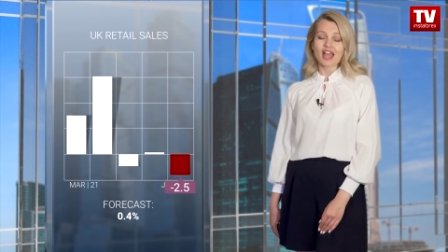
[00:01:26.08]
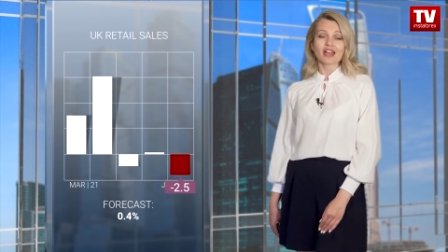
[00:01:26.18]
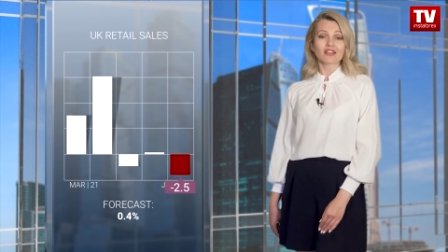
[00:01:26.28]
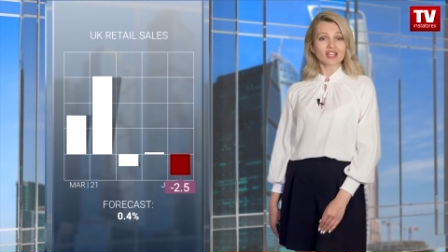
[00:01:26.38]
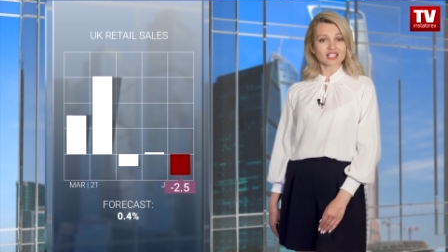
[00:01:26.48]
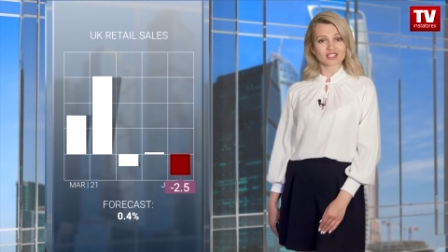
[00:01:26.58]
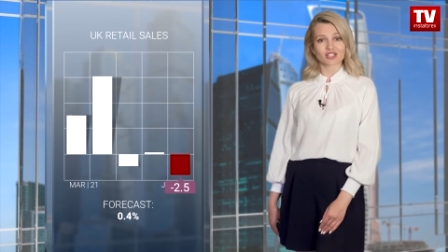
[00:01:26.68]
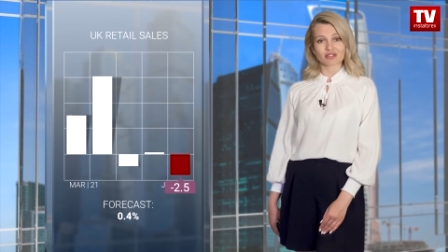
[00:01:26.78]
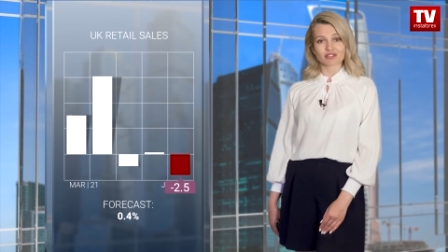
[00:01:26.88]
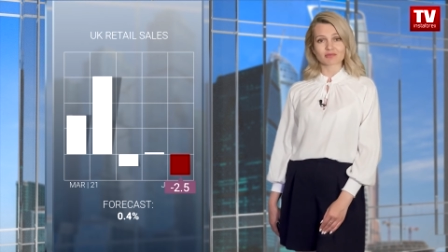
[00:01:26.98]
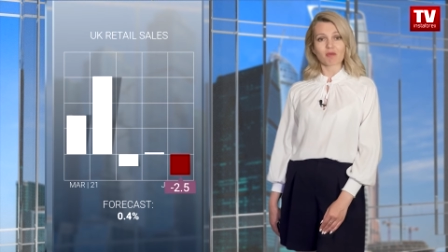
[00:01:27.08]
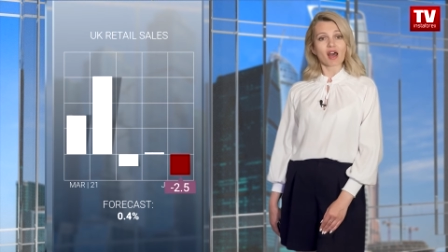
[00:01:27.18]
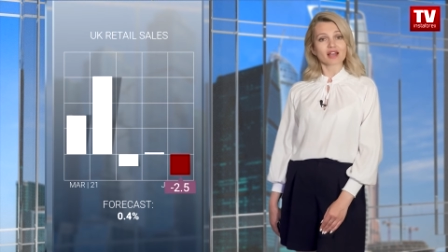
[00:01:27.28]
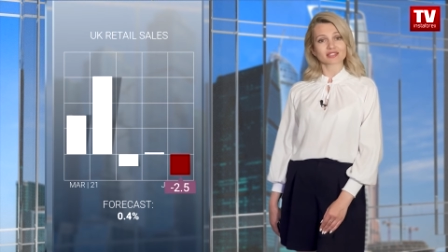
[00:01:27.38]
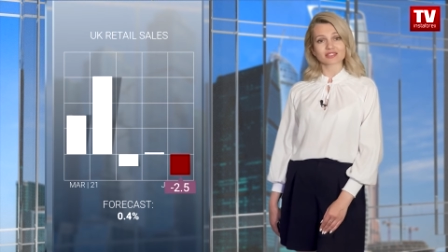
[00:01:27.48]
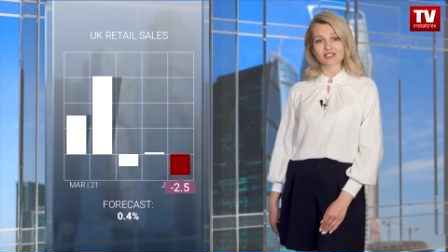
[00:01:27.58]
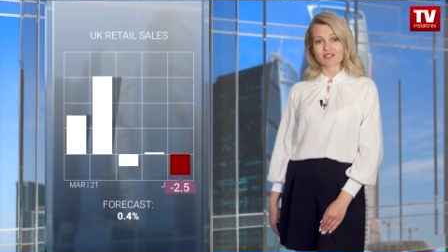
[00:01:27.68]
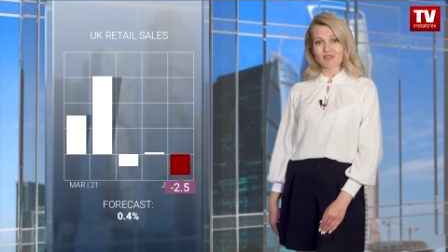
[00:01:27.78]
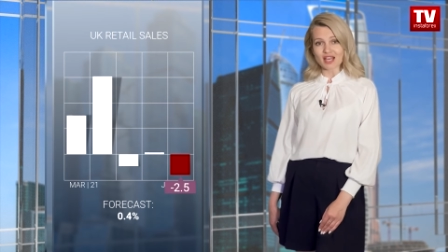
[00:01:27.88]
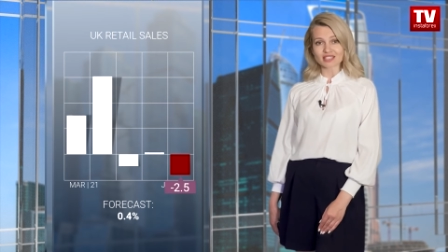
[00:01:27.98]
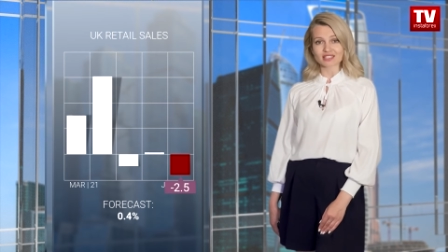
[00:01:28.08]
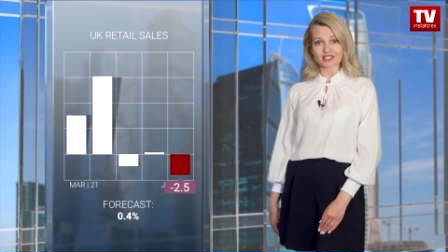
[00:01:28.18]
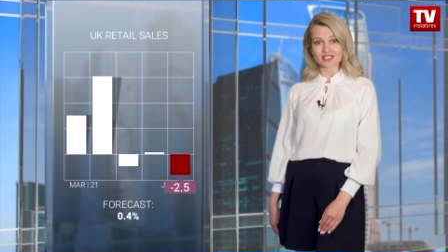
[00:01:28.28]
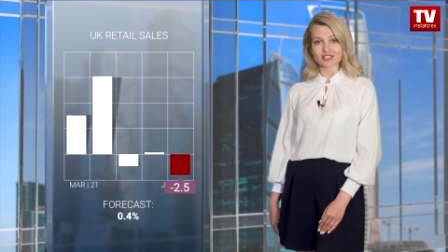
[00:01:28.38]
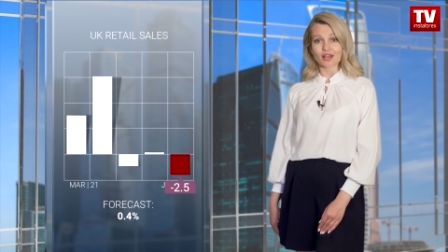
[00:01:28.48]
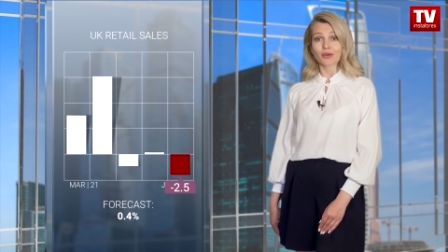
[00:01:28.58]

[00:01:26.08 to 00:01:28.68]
This news puzzled investors